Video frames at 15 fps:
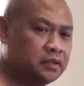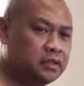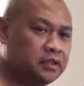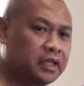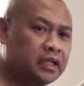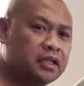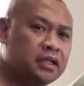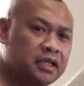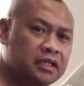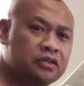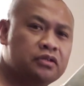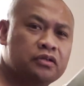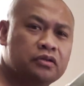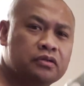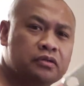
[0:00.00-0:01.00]
did need
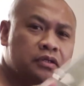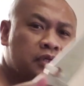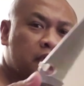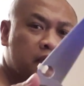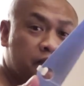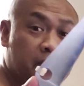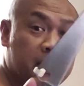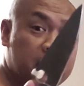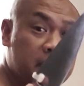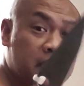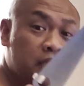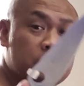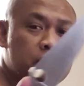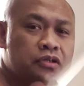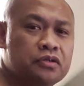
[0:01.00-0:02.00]
to, you know, if I
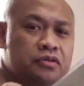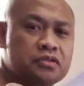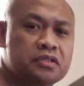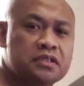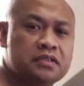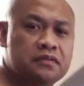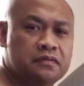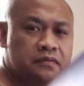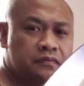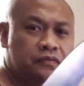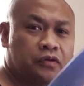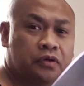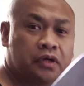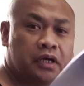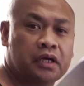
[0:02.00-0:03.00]
needed to use this
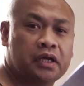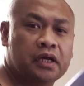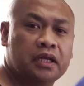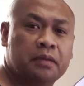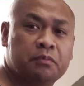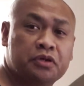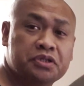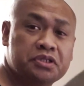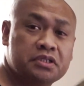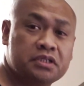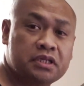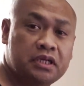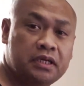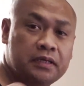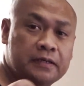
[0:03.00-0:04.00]
for an
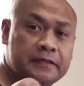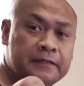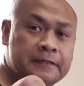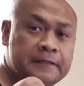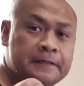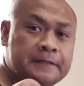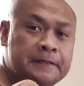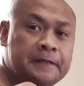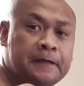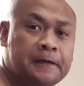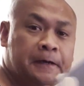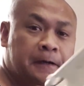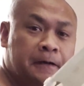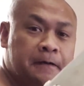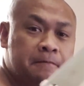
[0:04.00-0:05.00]
emergency,
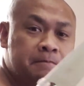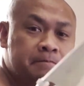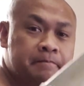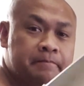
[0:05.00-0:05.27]
uh,